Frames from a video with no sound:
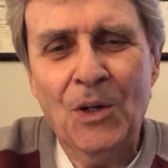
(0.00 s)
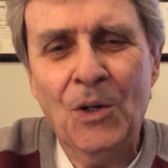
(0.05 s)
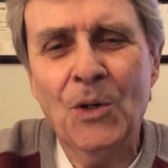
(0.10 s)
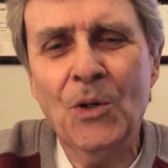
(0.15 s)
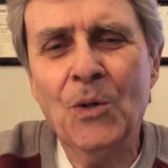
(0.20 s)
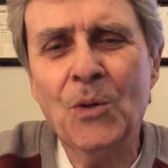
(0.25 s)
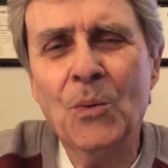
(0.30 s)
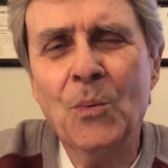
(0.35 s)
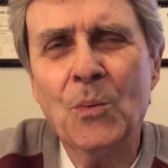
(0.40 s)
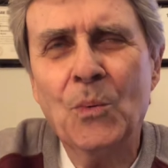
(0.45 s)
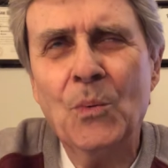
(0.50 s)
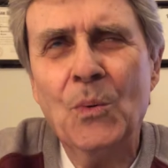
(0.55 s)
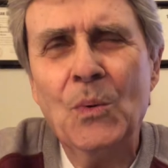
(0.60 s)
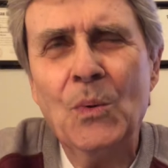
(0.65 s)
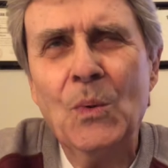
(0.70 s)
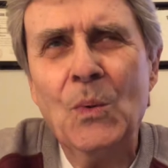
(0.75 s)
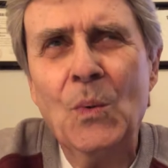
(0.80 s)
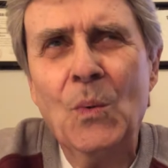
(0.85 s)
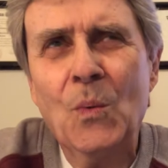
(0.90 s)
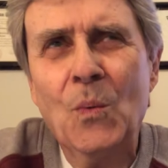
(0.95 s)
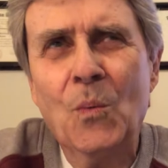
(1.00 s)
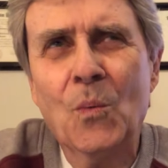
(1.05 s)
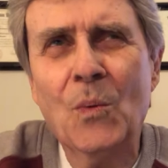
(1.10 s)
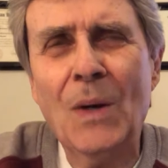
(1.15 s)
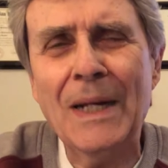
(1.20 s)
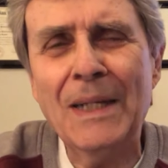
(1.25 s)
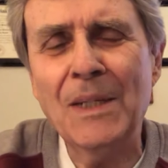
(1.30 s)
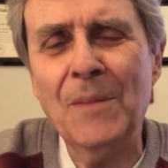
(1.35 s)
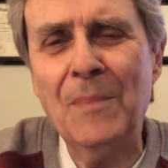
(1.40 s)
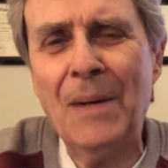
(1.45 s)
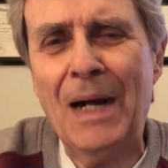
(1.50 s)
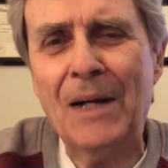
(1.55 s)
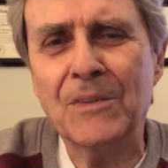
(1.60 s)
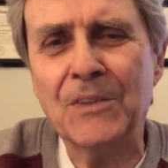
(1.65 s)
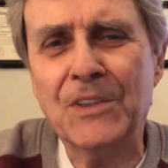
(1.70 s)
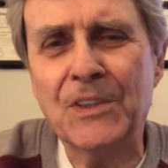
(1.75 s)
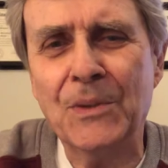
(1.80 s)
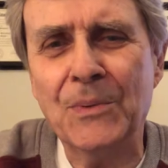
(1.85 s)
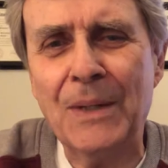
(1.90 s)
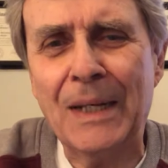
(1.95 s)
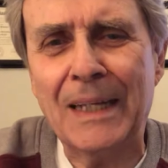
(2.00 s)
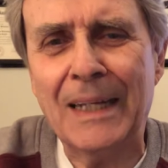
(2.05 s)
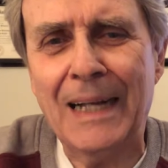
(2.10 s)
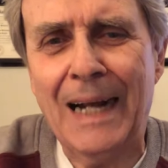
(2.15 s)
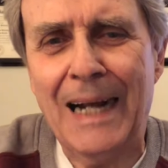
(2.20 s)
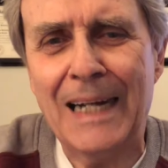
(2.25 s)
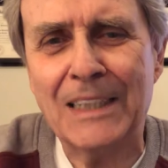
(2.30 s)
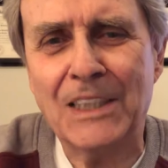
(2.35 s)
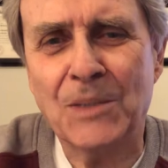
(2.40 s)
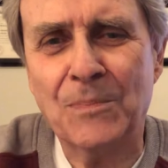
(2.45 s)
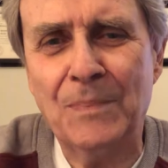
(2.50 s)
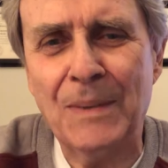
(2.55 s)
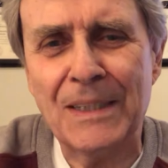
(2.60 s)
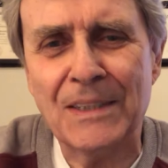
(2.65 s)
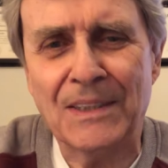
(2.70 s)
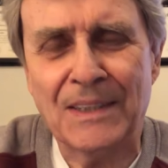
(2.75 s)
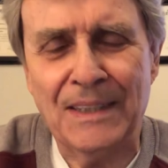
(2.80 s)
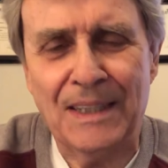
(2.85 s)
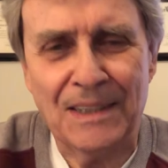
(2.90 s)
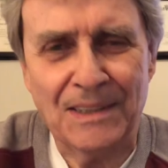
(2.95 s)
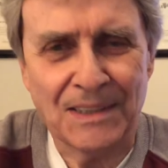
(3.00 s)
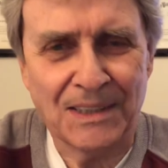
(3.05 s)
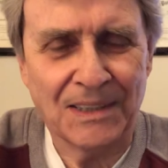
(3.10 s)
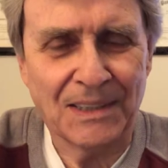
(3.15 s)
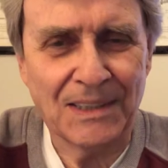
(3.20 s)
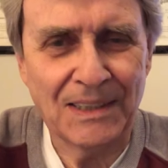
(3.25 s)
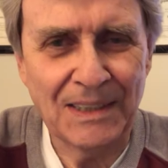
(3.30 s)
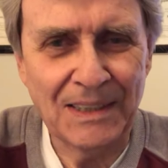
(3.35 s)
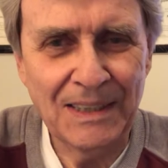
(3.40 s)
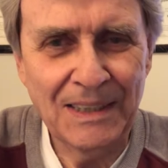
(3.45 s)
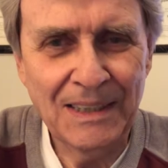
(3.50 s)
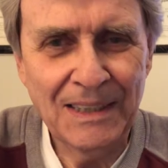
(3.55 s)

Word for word: who went about doing God's business,